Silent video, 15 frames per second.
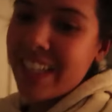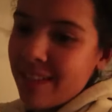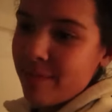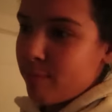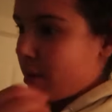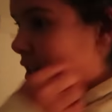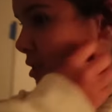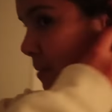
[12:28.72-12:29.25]
going to
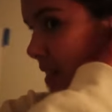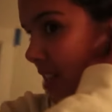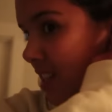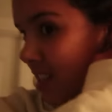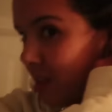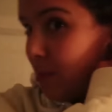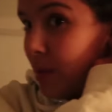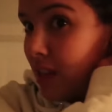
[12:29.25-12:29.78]
brush my
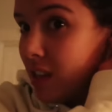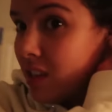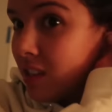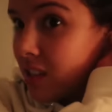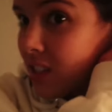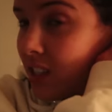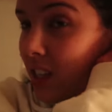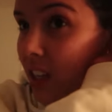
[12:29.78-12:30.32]
teeth
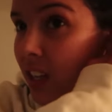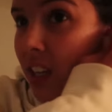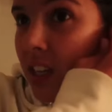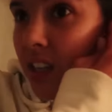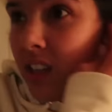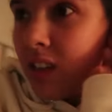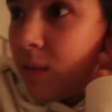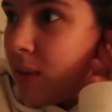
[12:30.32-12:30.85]
because...
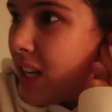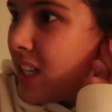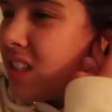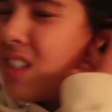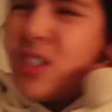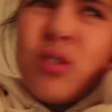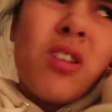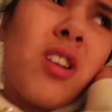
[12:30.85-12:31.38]
Wait,
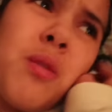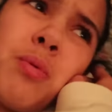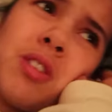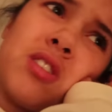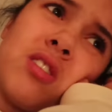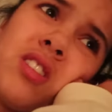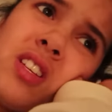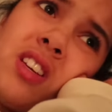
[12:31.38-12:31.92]
did you already
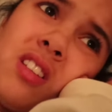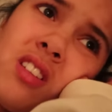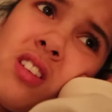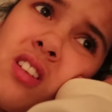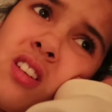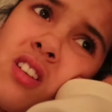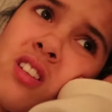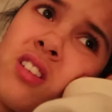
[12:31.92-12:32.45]
brush your
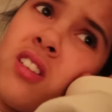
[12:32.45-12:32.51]
teeth?